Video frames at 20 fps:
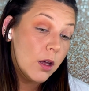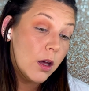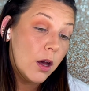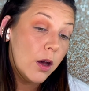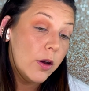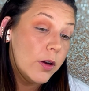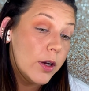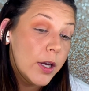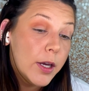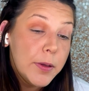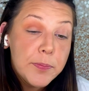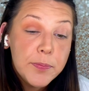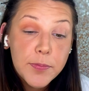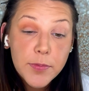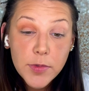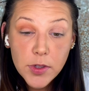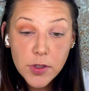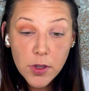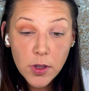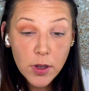All right,
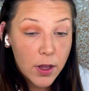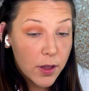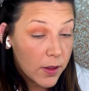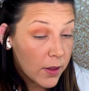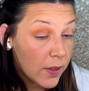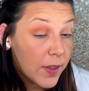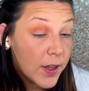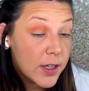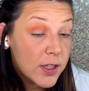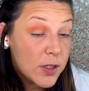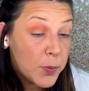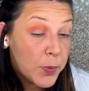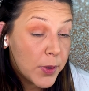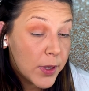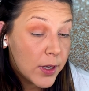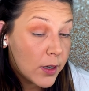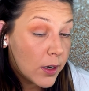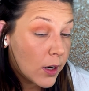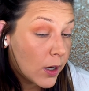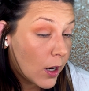so now that that's
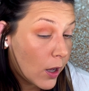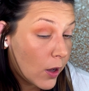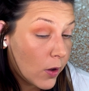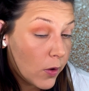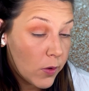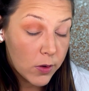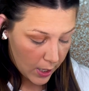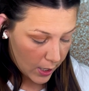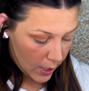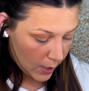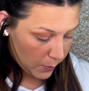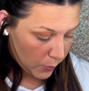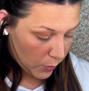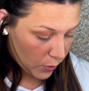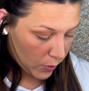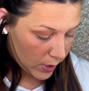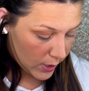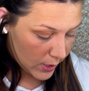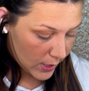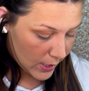blended out, I'm
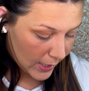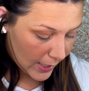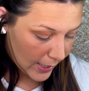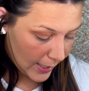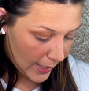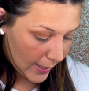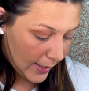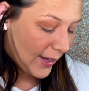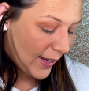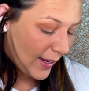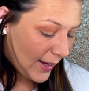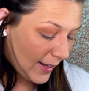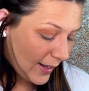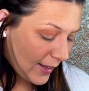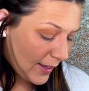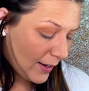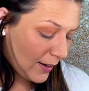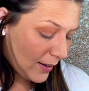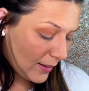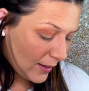going to get
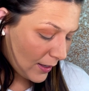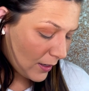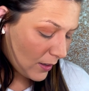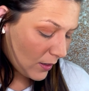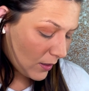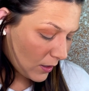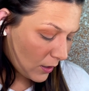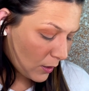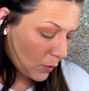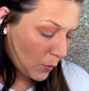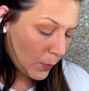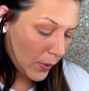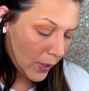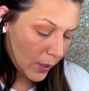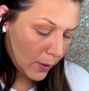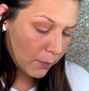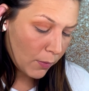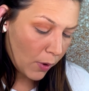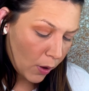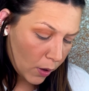a little
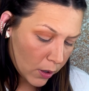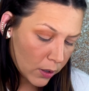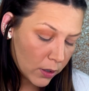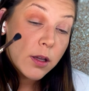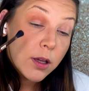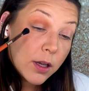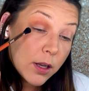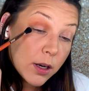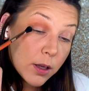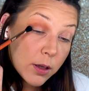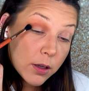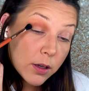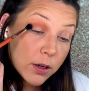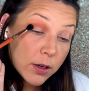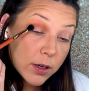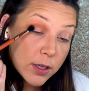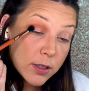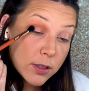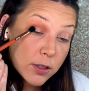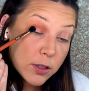bit more, and I'm
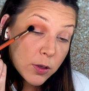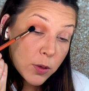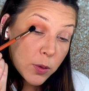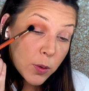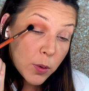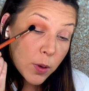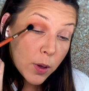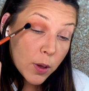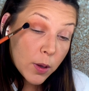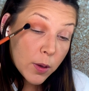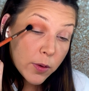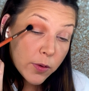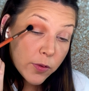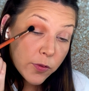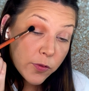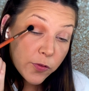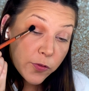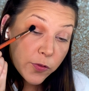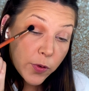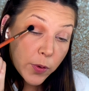going to
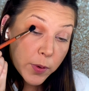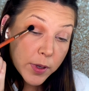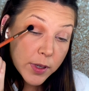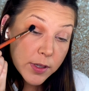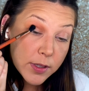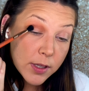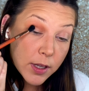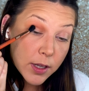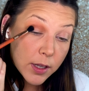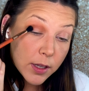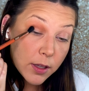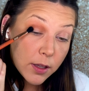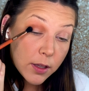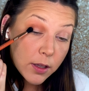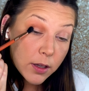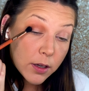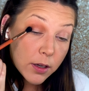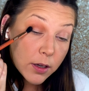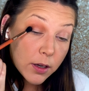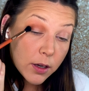focus it
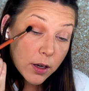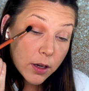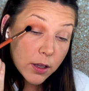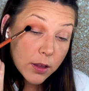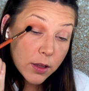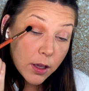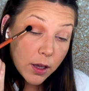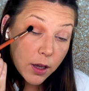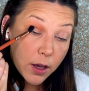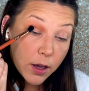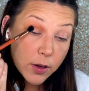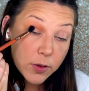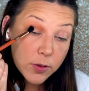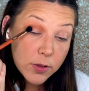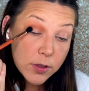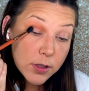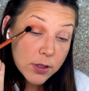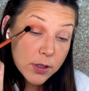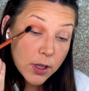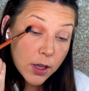here on the
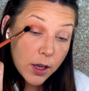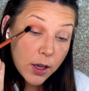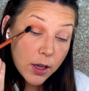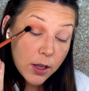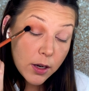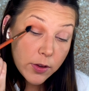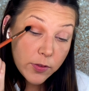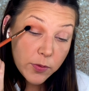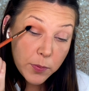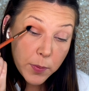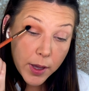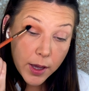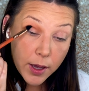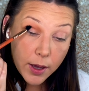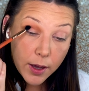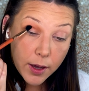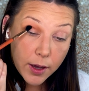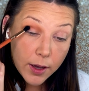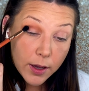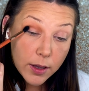outside of my
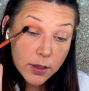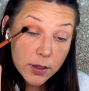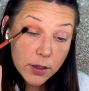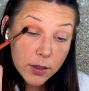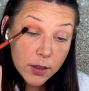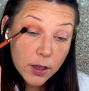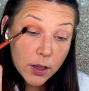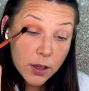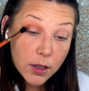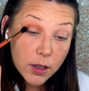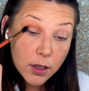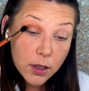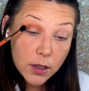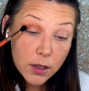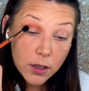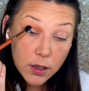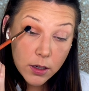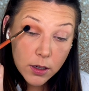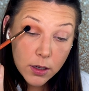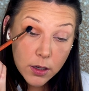eye
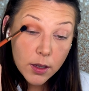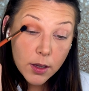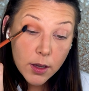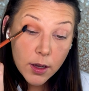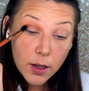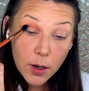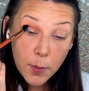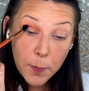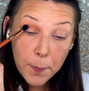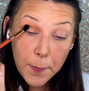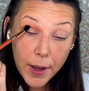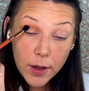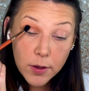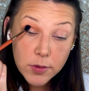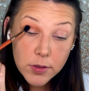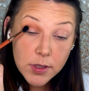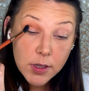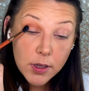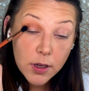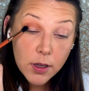again, kind of
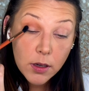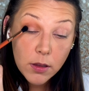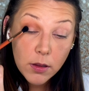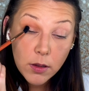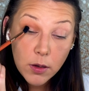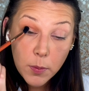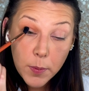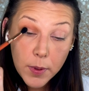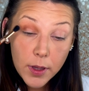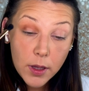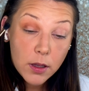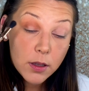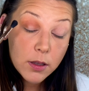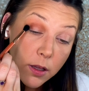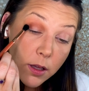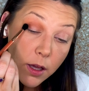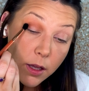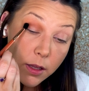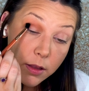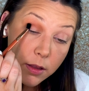bouncing it a little bit,
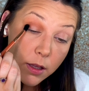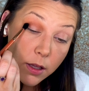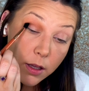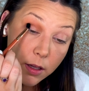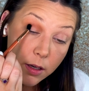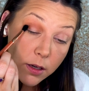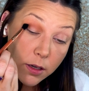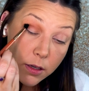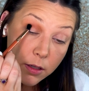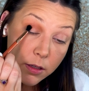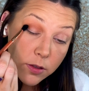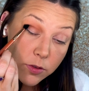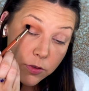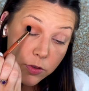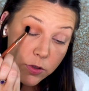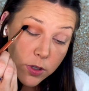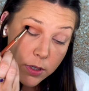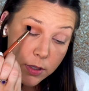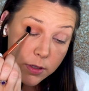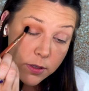and then
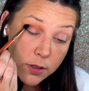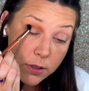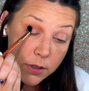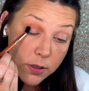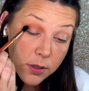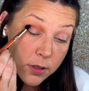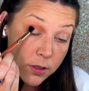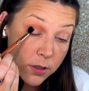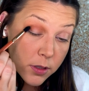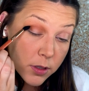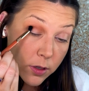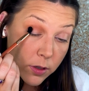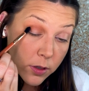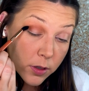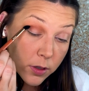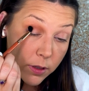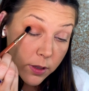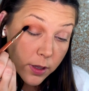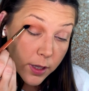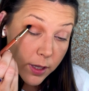just
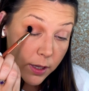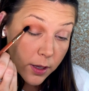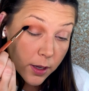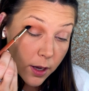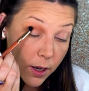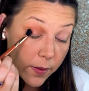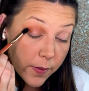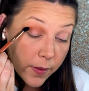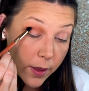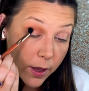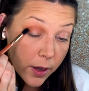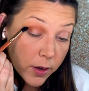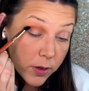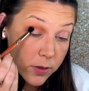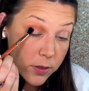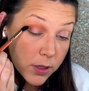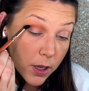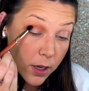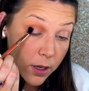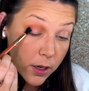circling on the
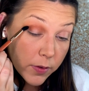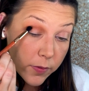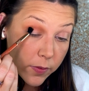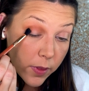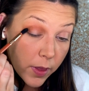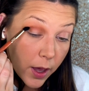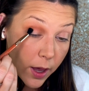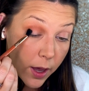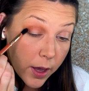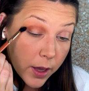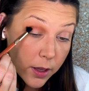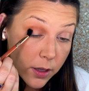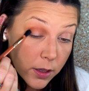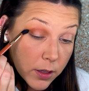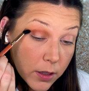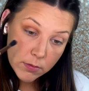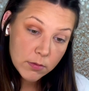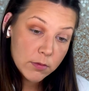outside of the eye.